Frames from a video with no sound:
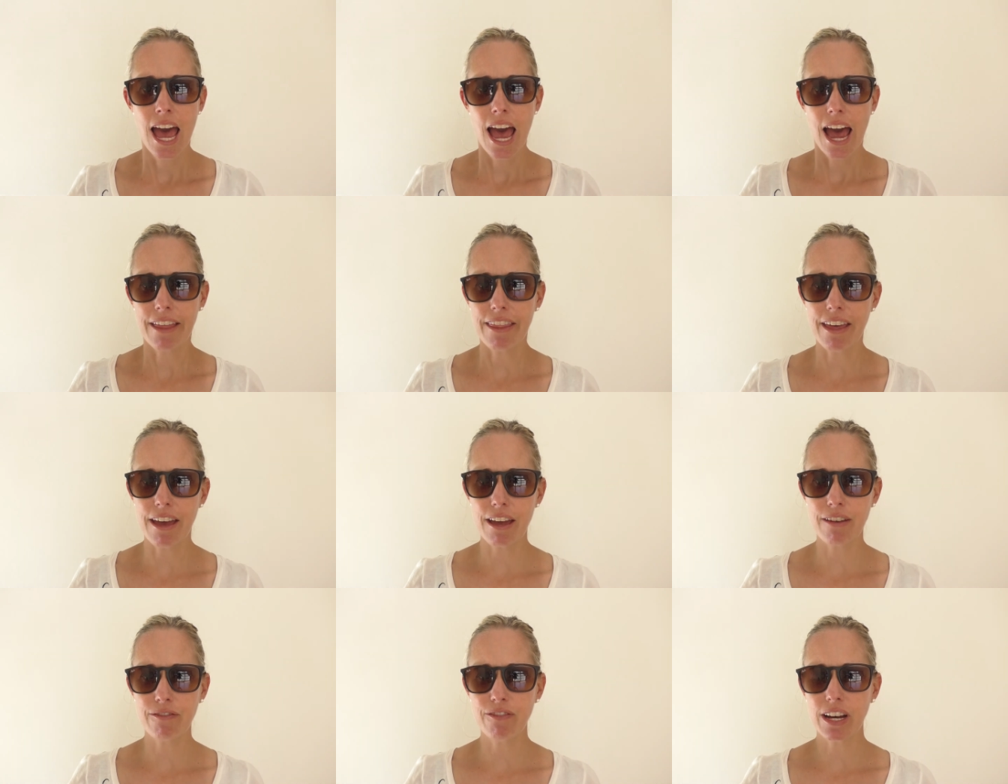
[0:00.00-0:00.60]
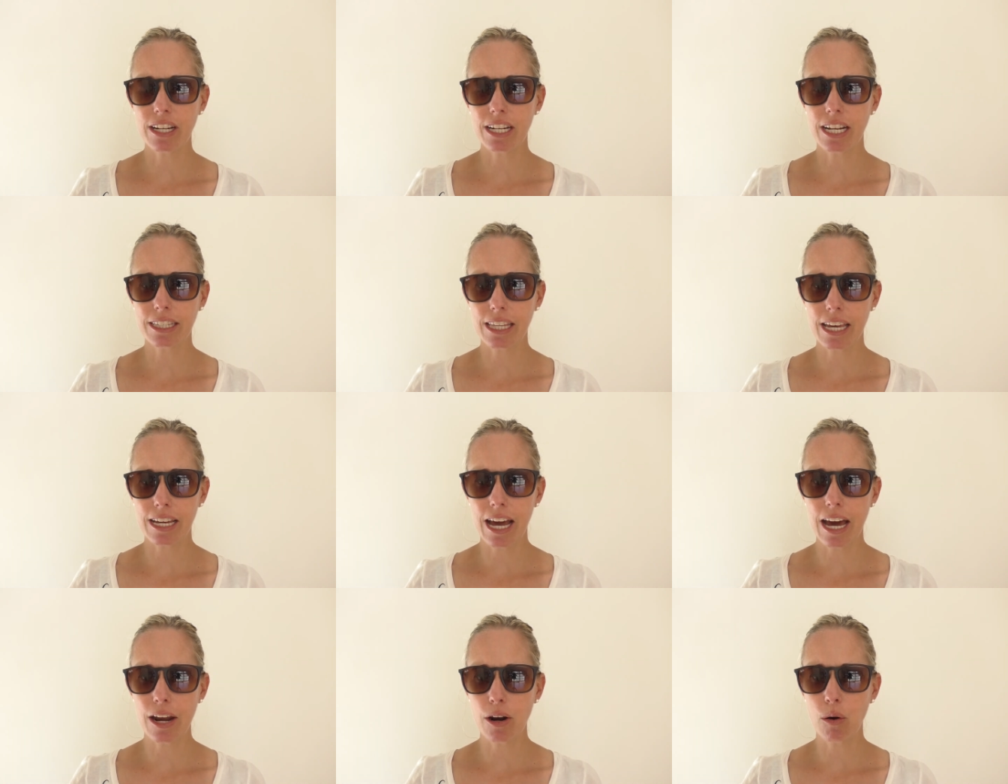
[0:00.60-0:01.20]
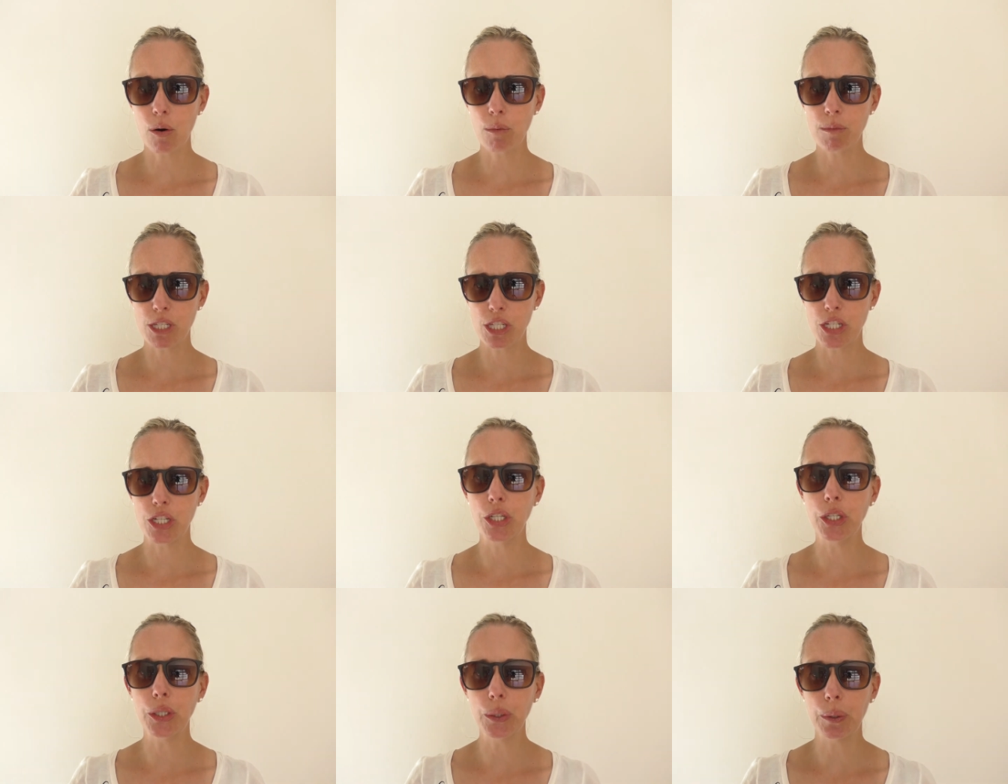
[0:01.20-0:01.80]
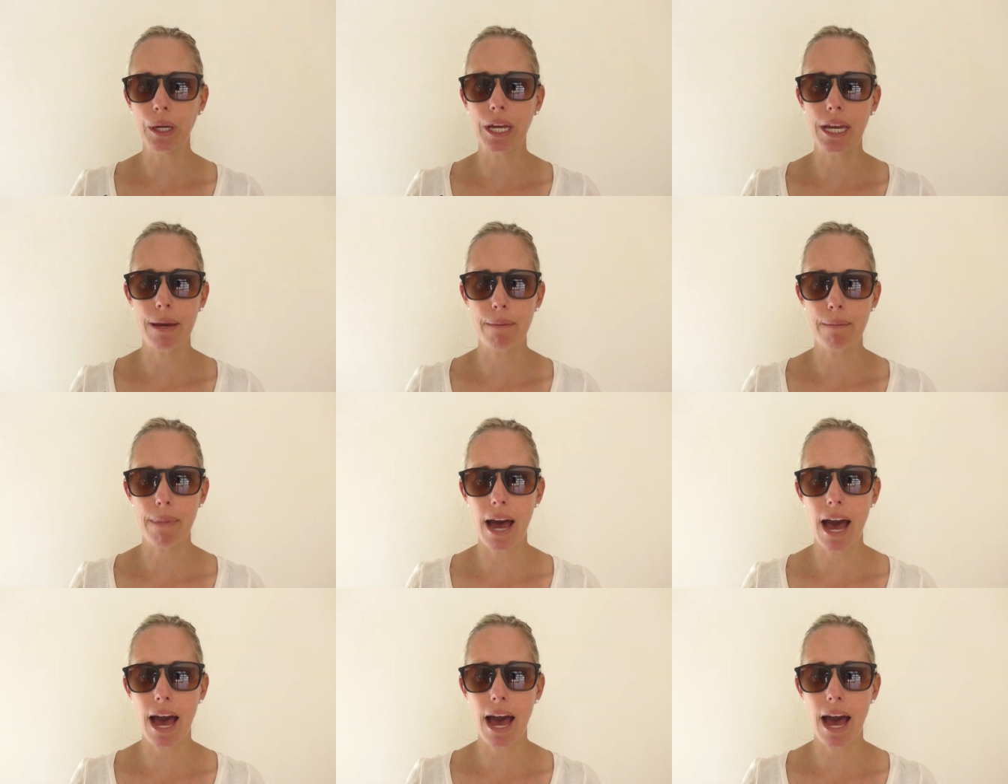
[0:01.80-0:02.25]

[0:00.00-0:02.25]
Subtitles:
and then it felt like they kind of almost knew him.